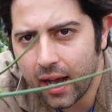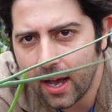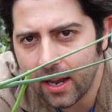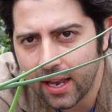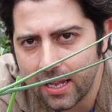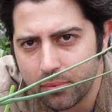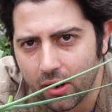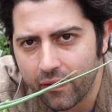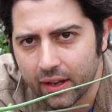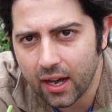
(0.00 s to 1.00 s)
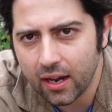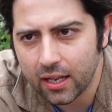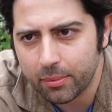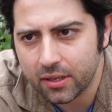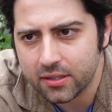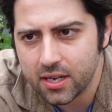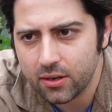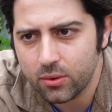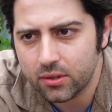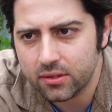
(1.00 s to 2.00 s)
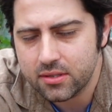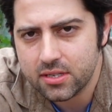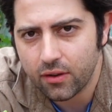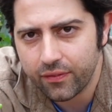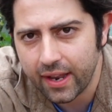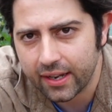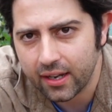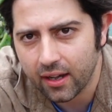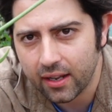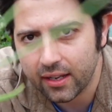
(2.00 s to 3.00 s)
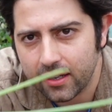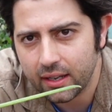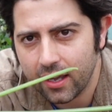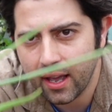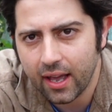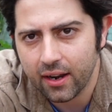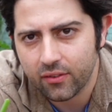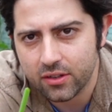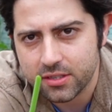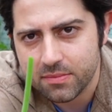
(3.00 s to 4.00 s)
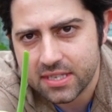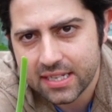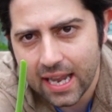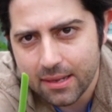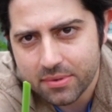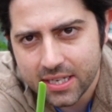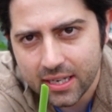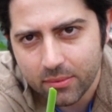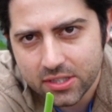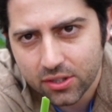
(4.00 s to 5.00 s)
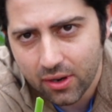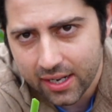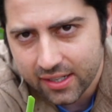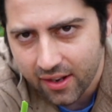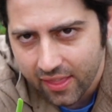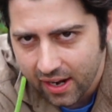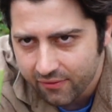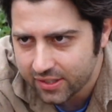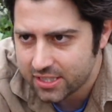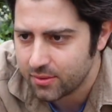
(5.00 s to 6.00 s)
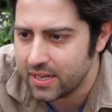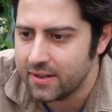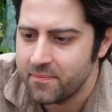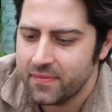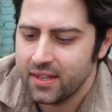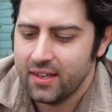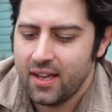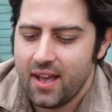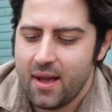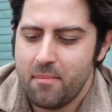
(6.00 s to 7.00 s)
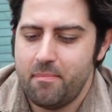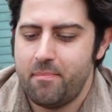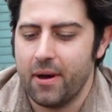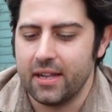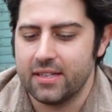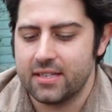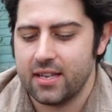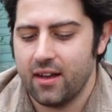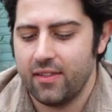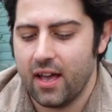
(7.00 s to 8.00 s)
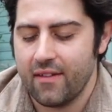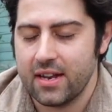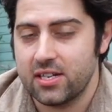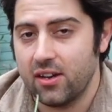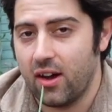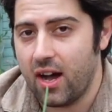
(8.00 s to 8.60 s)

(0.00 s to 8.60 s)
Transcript: label on the garlic, because I ordered soft neck garlic and I've got some scapes here which are great, you know, they're lovely to eat, but it's a sign that I've actually got a